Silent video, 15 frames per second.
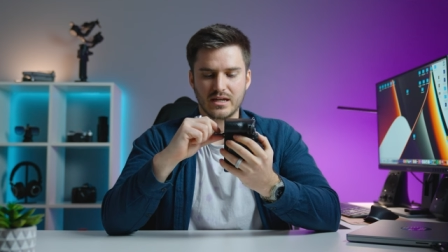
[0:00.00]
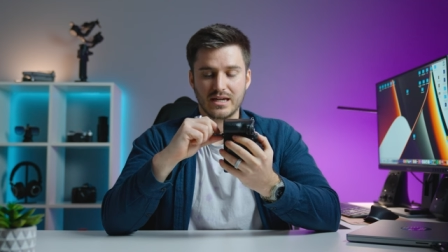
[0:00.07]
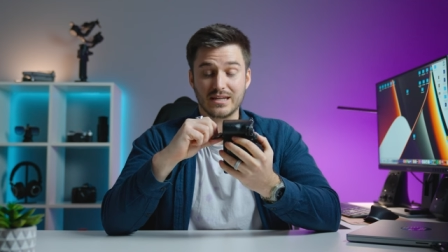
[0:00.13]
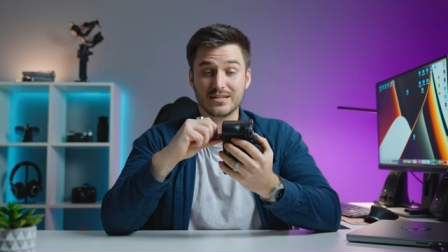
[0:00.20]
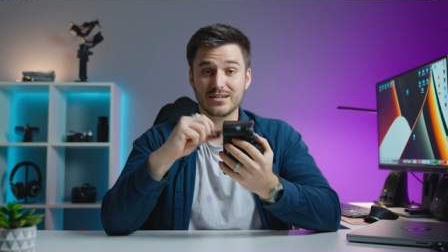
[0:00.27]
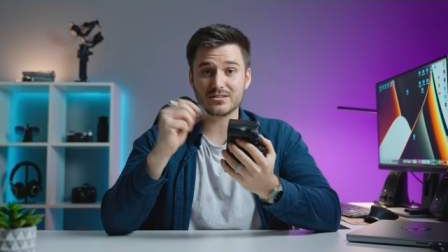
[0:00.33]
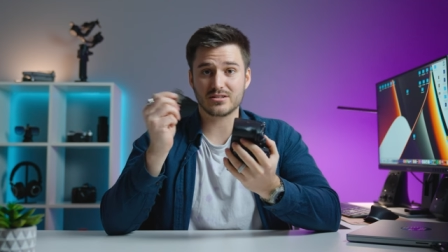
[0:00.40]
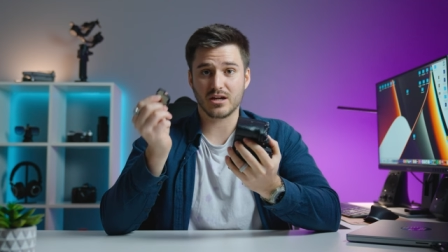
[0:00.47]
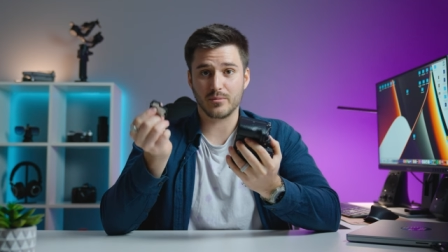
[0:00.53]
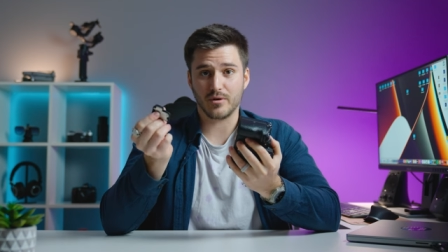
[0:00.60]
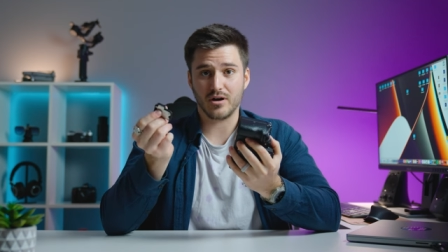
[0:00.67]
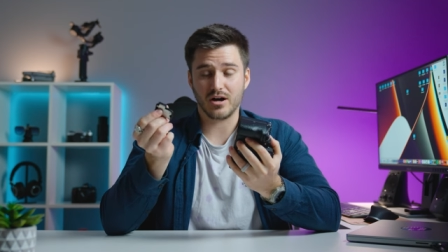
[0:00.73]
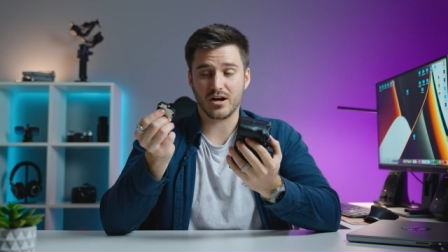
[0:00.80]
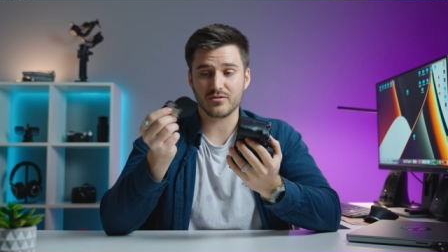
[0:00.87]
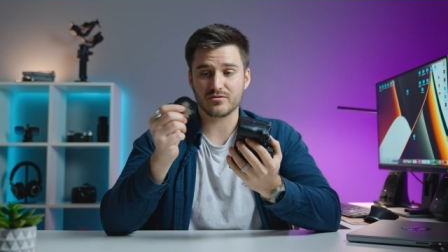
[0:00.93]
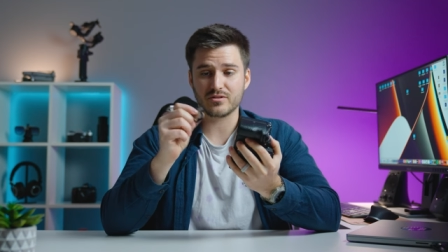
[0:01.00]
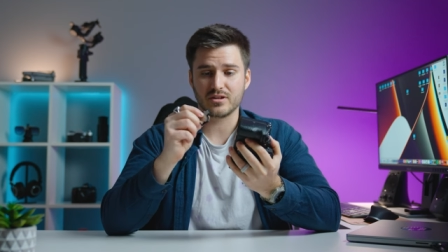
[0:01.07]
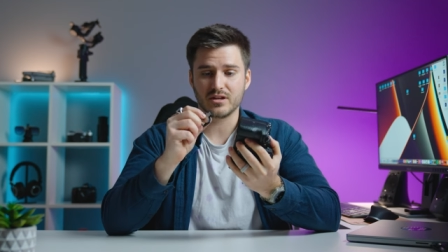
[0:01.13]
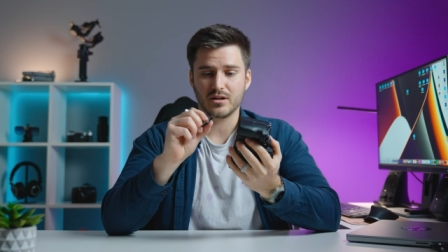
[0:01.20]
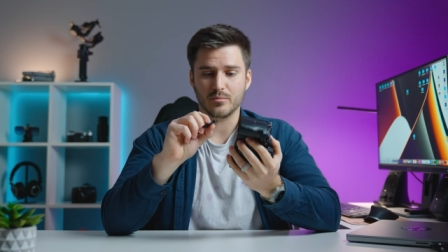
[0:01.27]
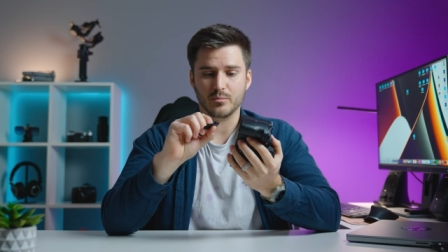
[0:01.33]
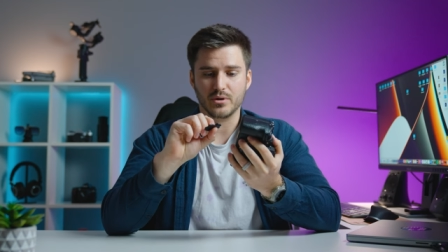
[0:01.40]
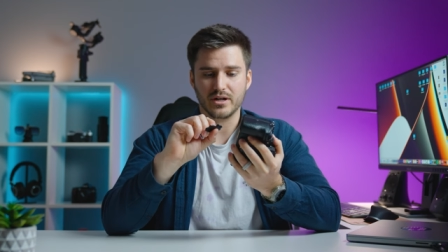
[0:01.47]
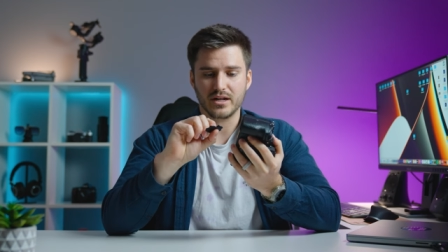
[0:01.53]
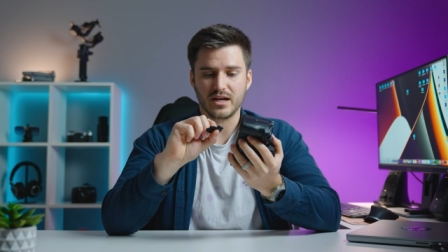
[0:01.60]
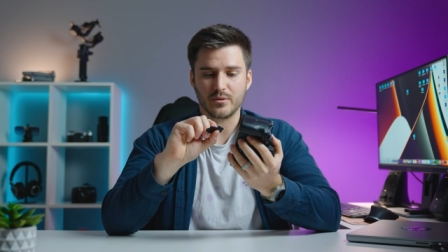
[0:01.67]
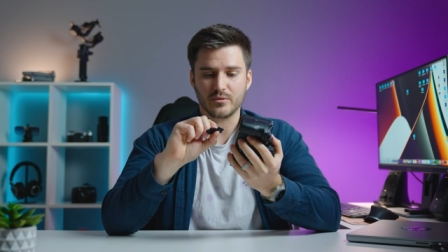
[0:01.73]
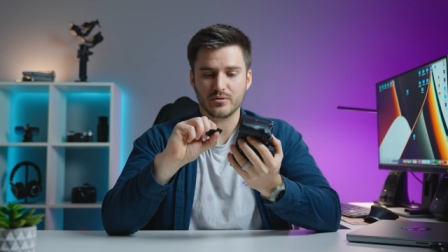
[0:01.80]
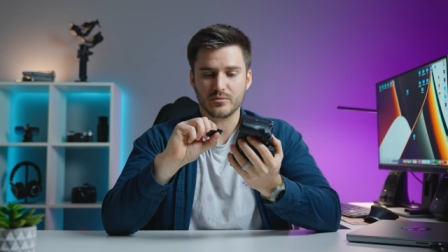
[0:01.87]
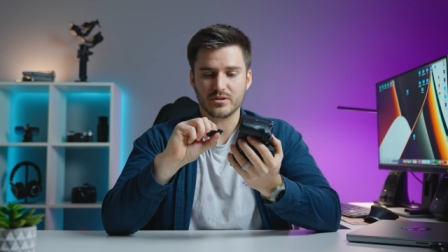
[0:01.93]
It does come off, but
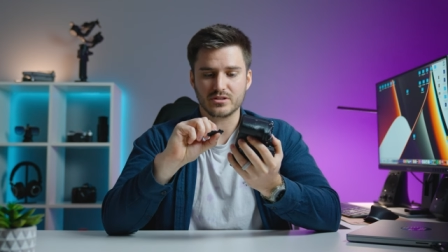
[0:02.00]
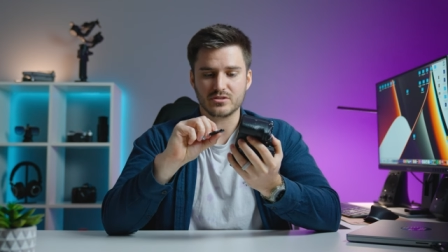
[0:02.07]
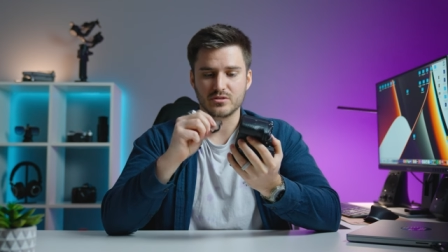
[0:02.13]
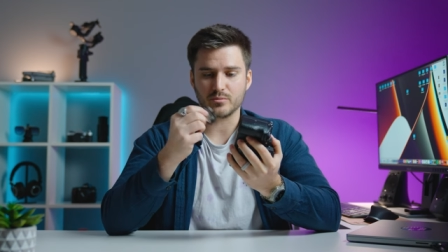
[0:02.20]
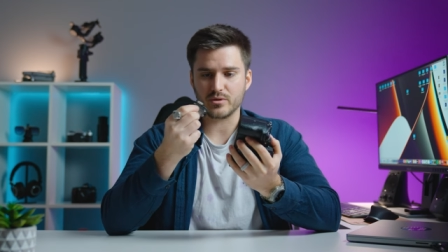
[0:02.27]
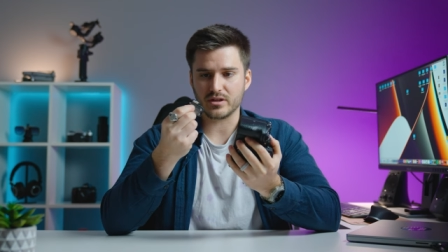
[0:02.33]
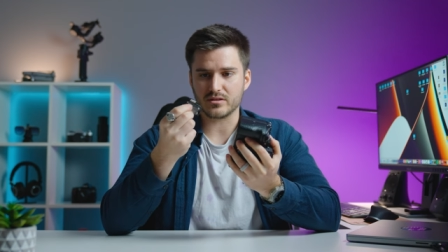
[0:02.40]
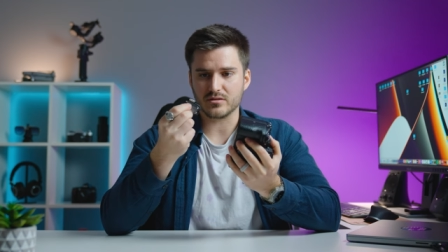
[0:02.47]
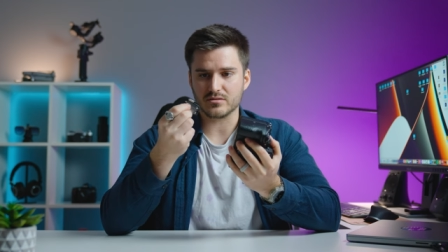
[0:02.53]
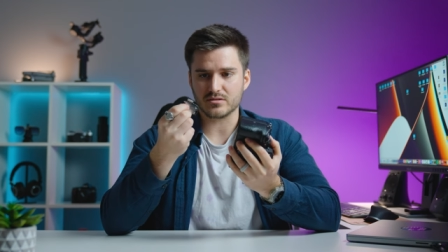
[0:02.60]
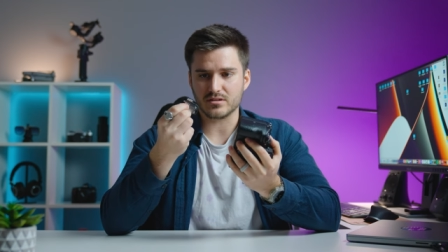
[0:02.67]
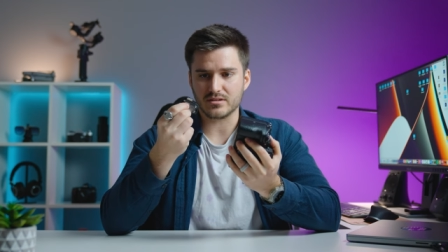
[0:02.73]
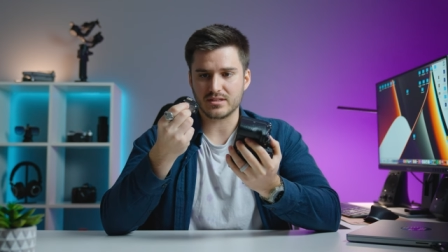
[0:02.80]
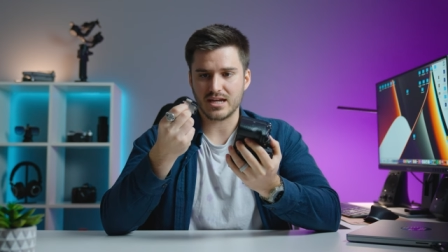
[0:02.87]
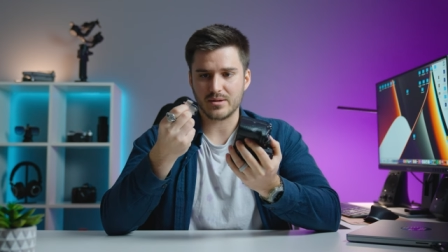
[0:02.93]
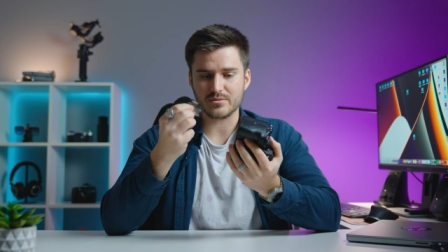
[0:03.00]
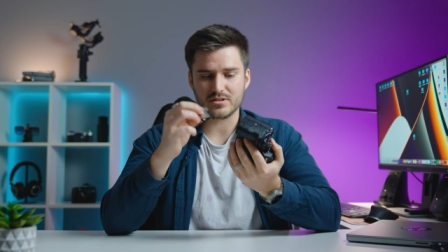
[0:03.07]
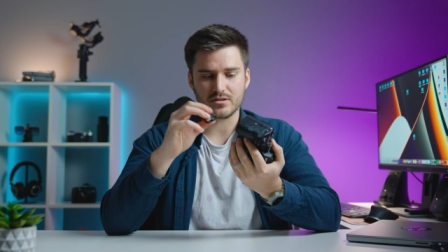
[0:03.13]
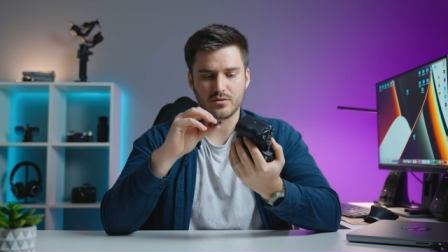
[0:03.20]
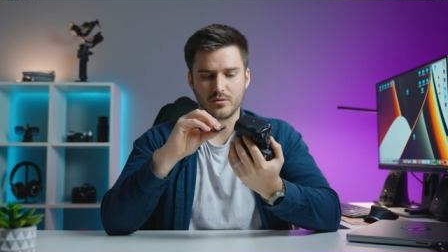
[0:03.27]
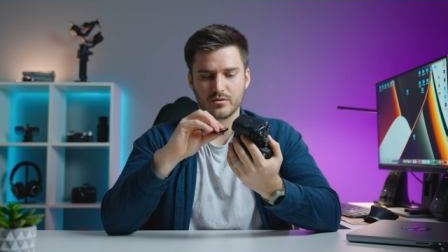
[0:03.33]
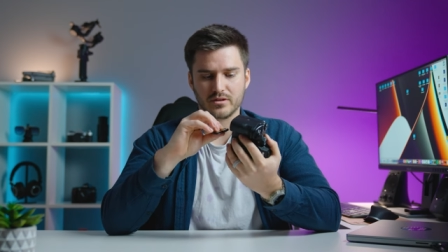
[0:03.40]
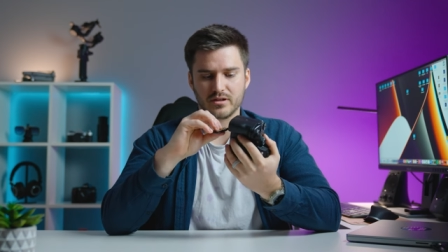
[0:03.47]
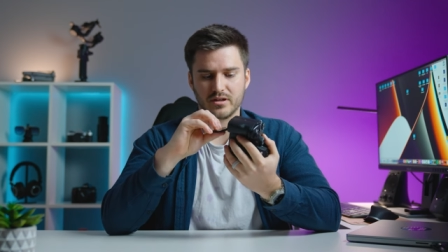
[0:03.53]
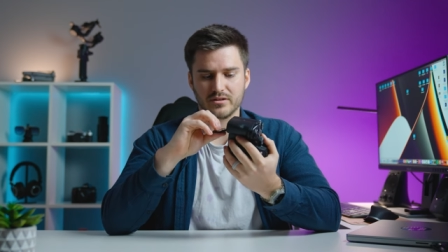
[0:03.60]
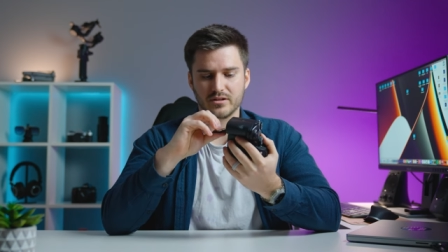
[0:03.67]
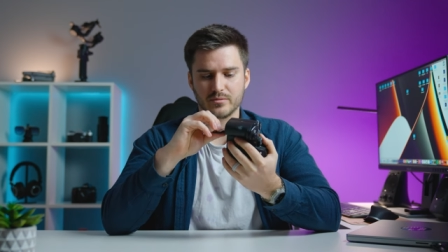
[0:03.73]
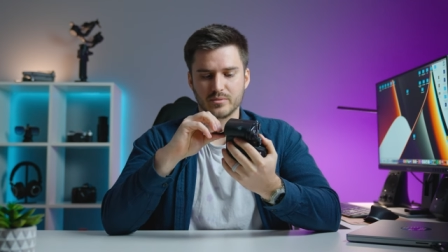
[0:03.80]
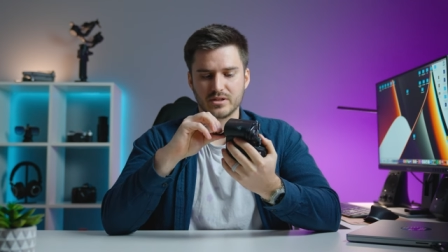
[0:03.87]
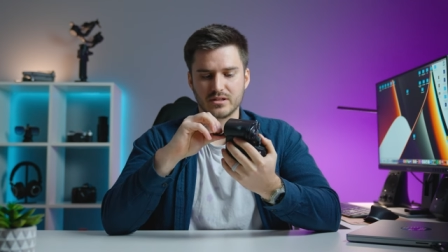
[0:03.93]
I wouldn't want you to break those little tabs that hold it
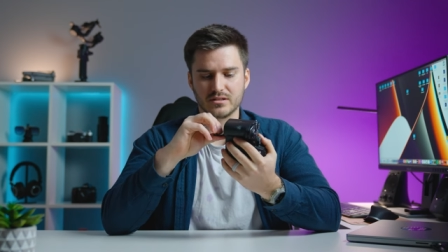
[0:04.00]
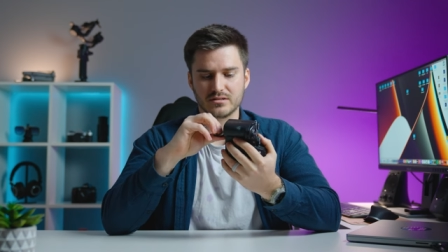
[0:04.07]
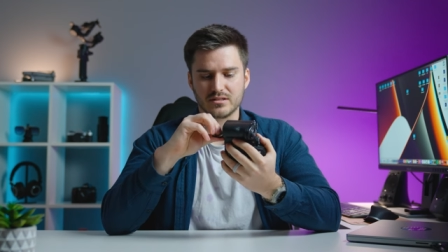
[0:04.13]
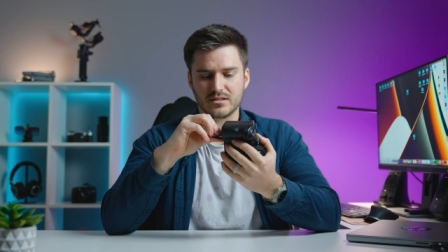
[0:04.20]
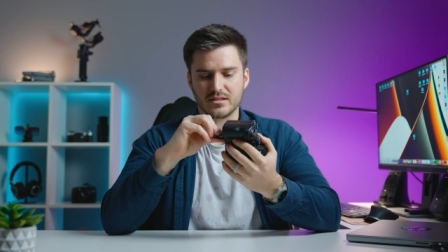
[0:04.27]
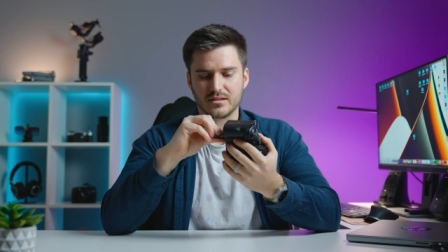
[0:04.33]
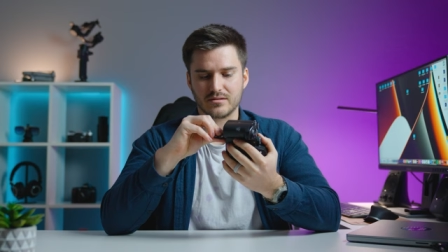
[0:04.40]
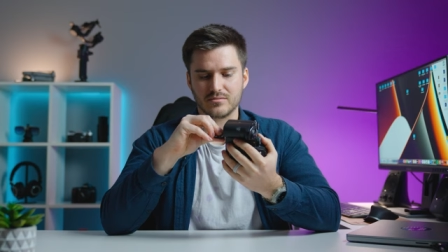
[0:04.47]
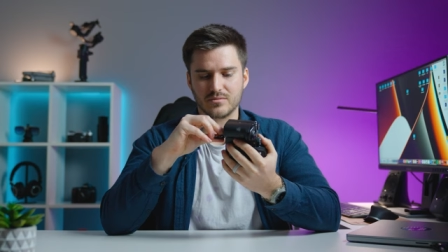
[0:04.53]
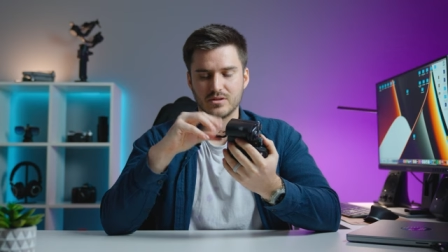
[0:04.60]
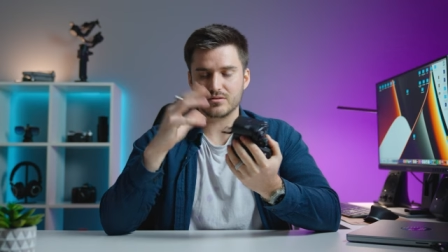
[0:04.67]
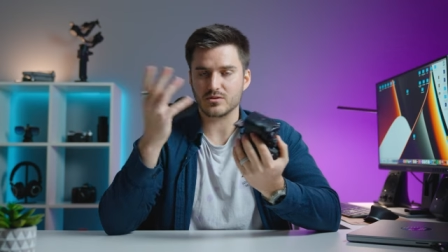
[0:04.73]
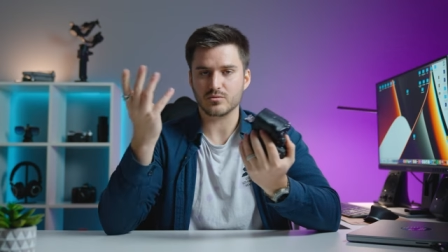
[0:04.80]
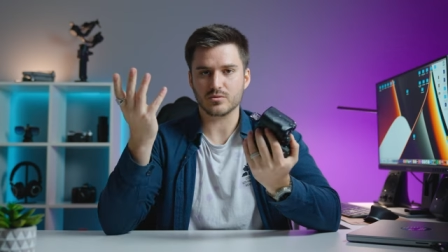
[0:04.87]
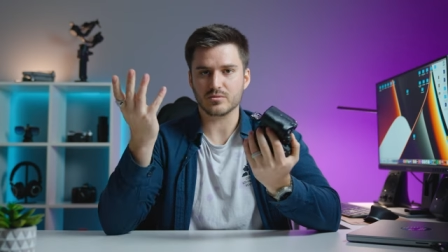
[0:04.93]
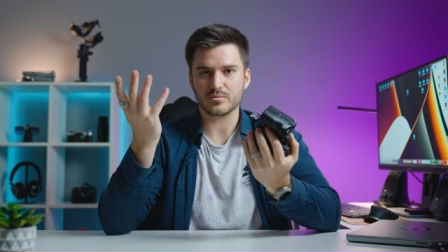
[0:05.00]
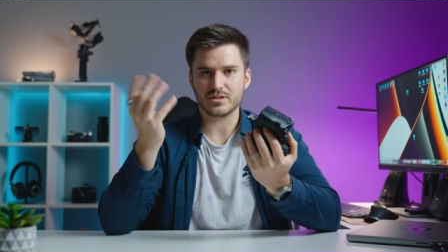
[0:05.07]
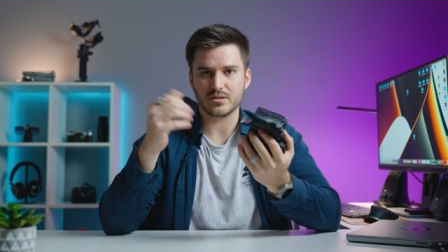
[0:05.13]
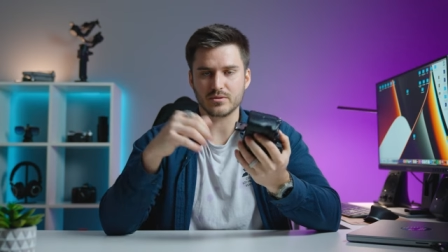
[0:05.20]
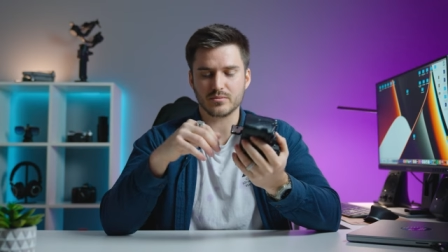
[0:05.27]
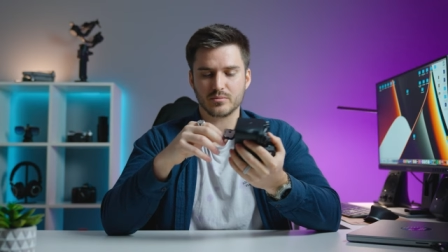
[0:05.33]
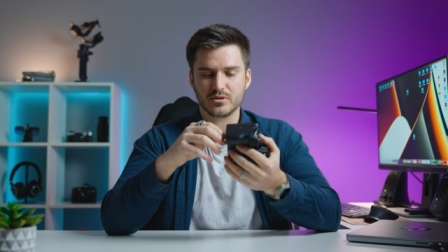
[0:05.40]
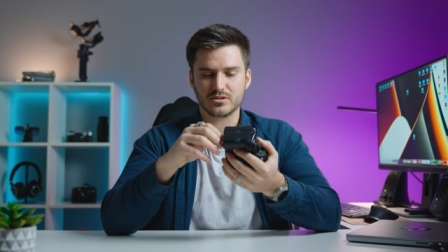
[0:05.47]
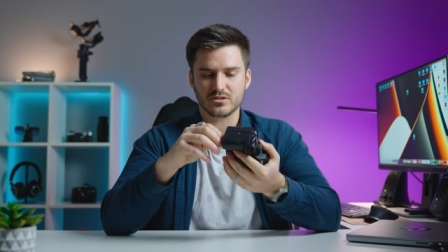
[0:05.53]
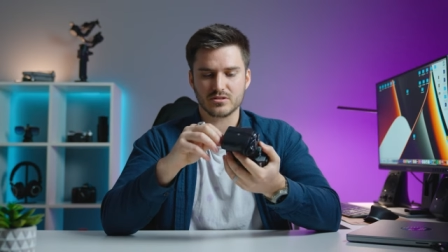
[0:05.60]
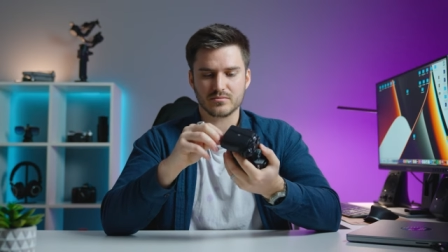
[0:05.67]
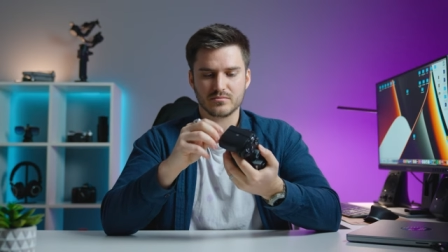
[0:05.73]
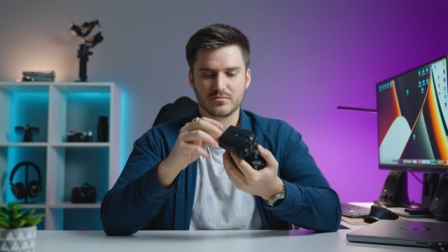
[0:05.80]
on there because then you wouldn't be able to put your,